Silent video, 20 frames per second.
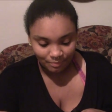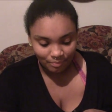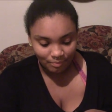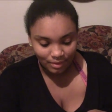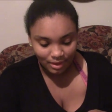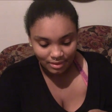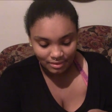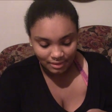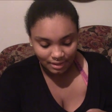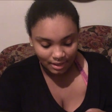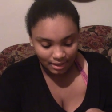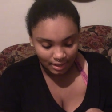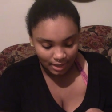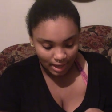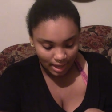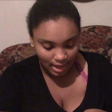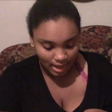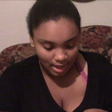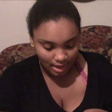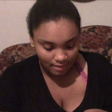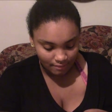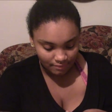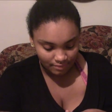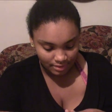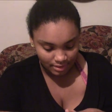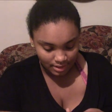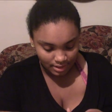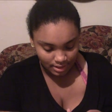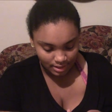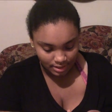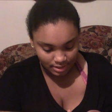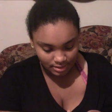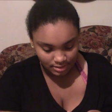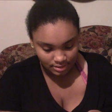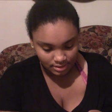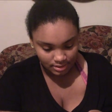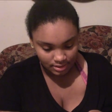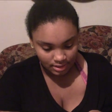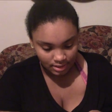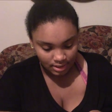and then I have
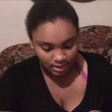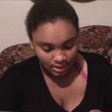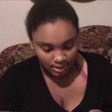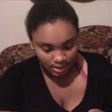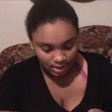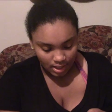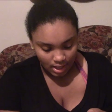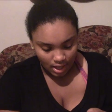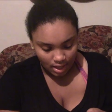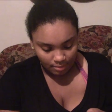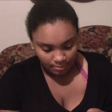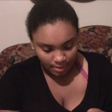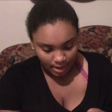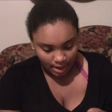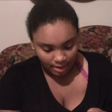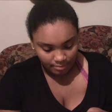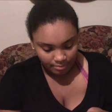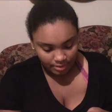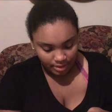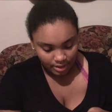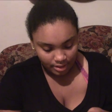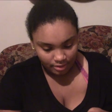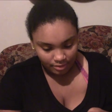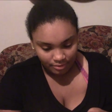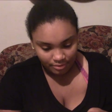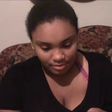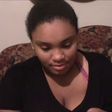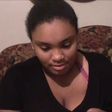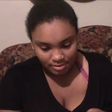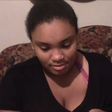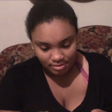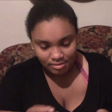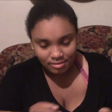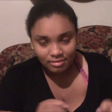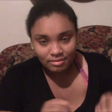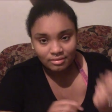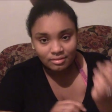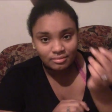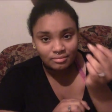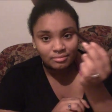this um, eyebrow
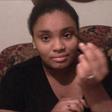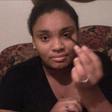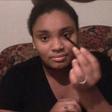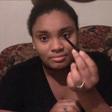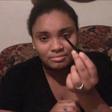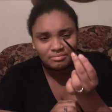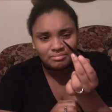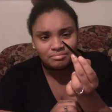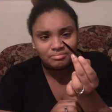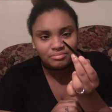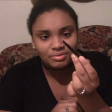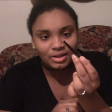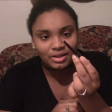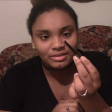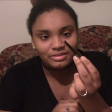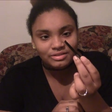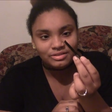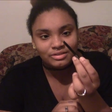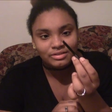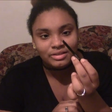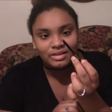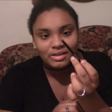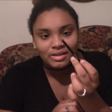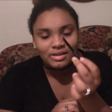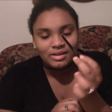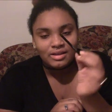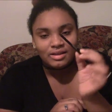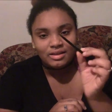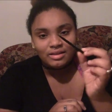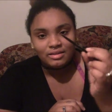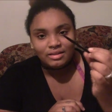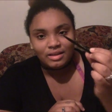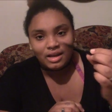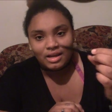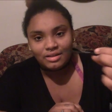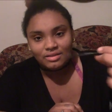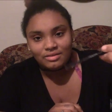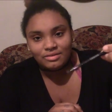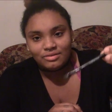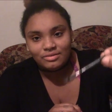brush that I
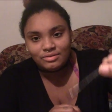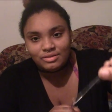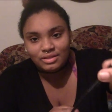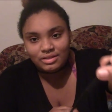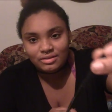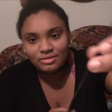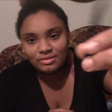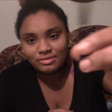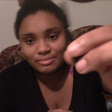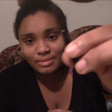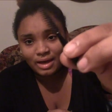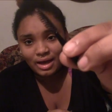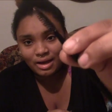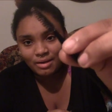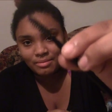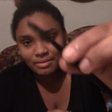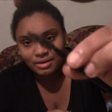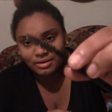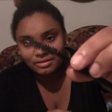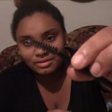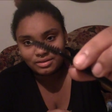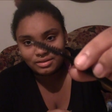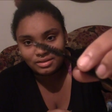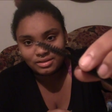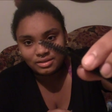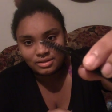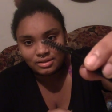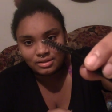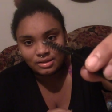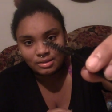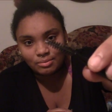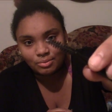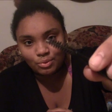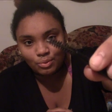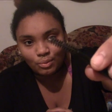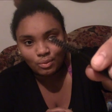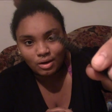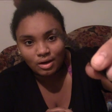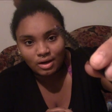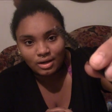do to use my eyebrows. It's just a double
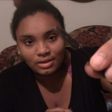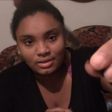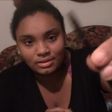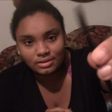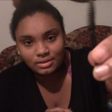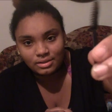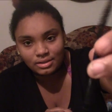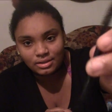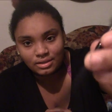wand,